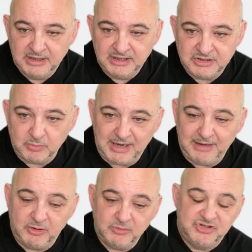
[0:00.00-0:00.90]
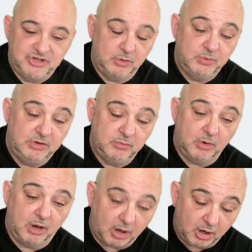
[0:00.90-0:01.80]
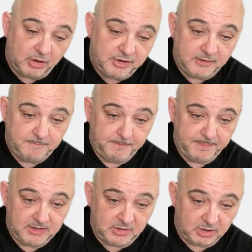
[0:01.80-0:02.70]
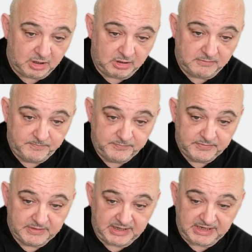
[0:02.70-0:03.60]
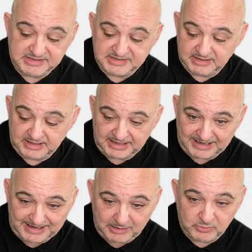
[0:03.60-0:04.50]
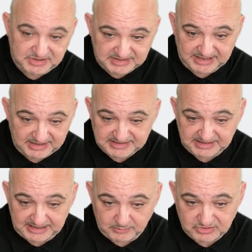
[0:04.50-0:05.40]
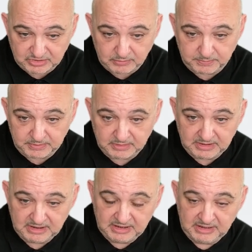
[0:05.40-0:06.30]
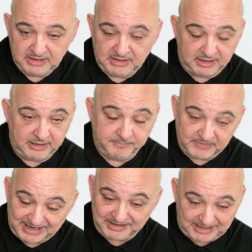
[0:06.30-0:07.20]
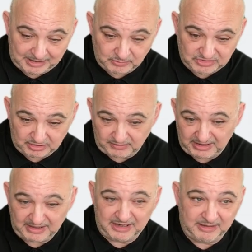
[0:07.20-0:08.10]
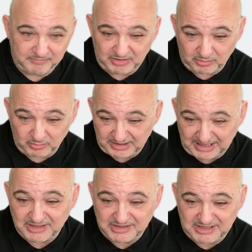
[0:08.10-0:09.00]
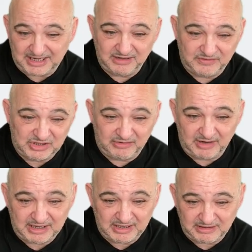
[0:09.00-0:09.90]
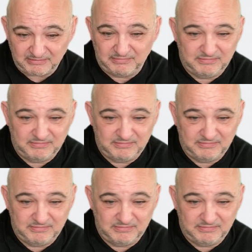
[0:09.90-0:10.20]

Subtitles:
So what I'm going to show you on the call is how to set these accounts up, ad accounts, sorry, get this kind of generating